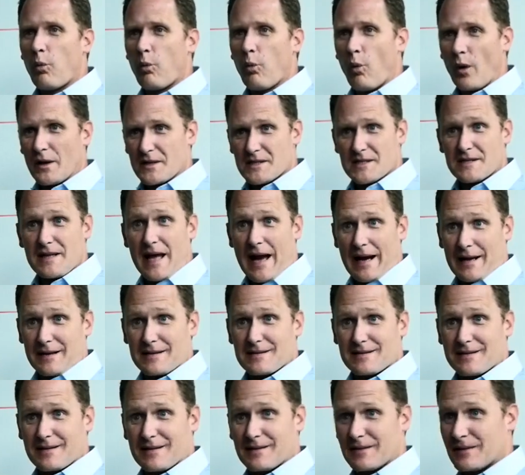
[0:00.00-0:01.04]
what's
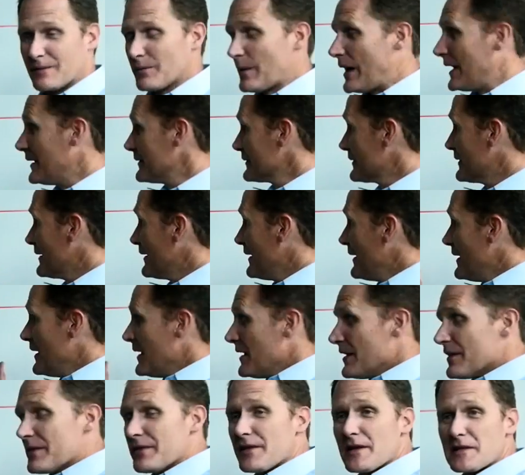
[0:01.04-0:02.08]
next? Well,
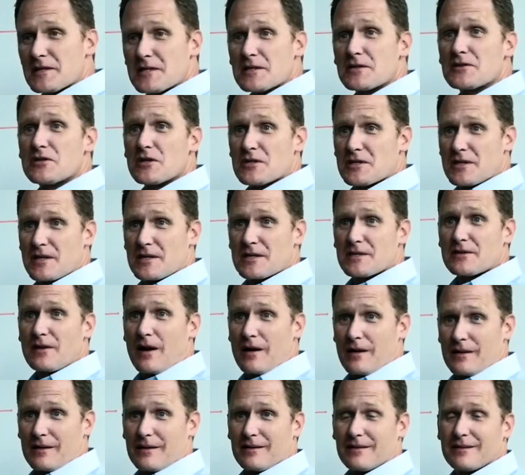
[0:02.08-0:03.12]
this is just the
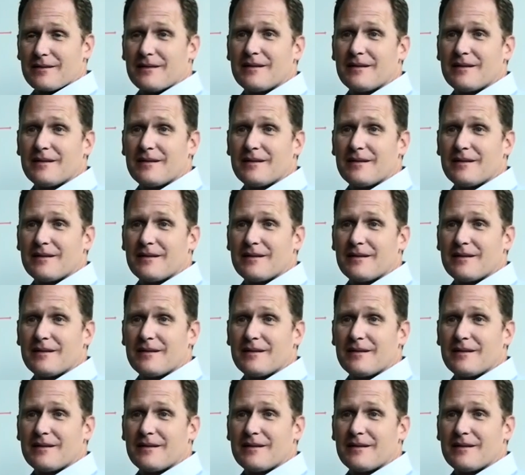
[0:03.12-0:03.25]
start.